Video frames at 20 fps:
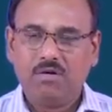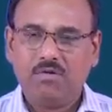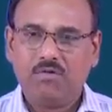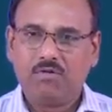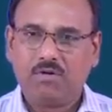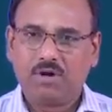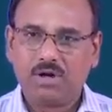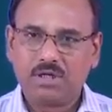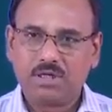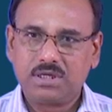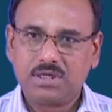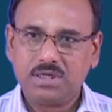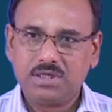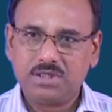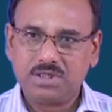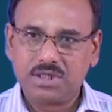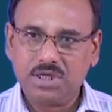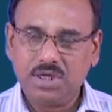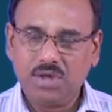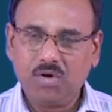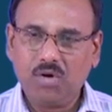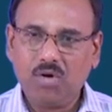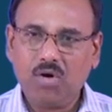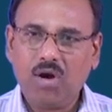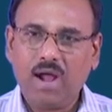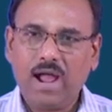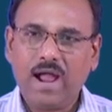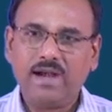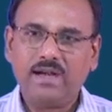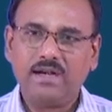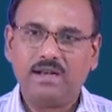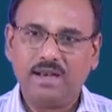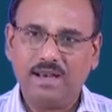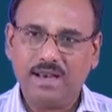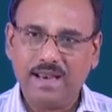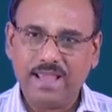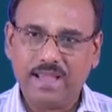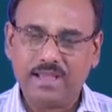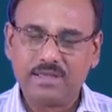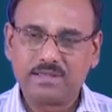For 0 and
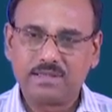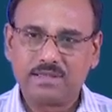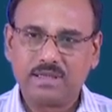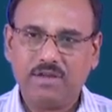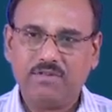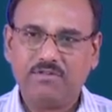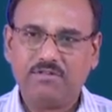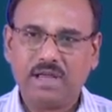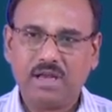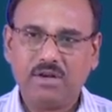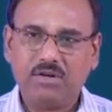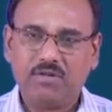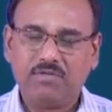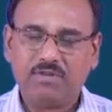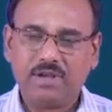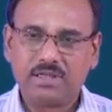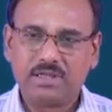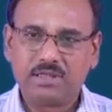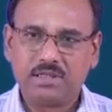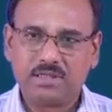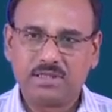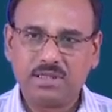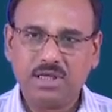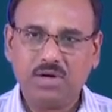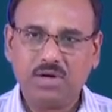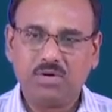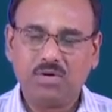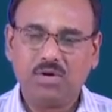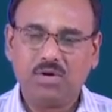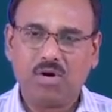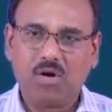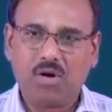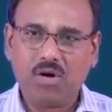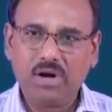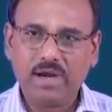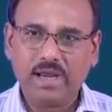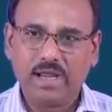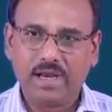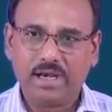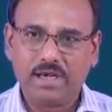less, if value of x is 0 or
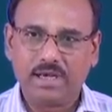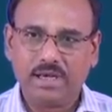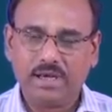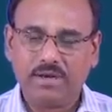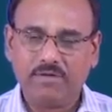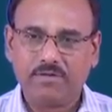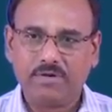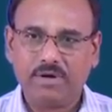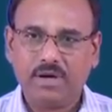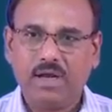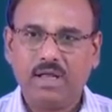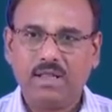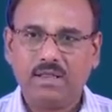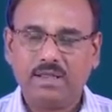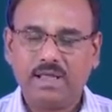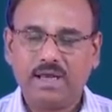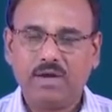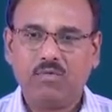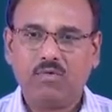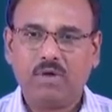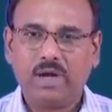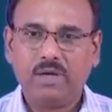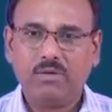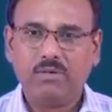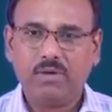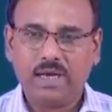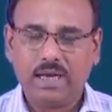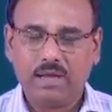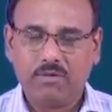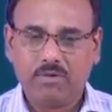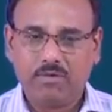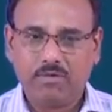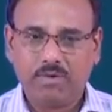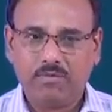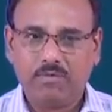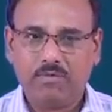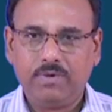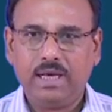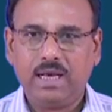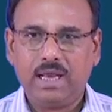negative, then y
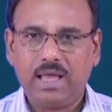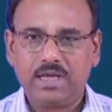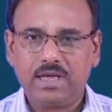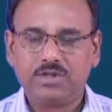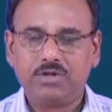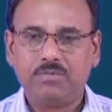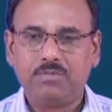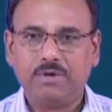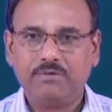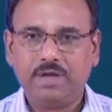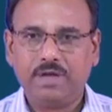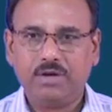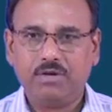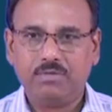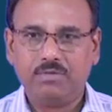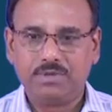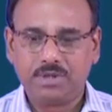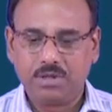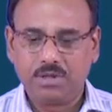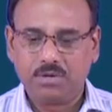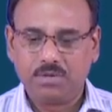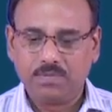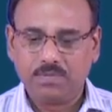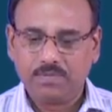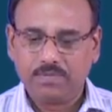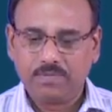will assume a value of 0.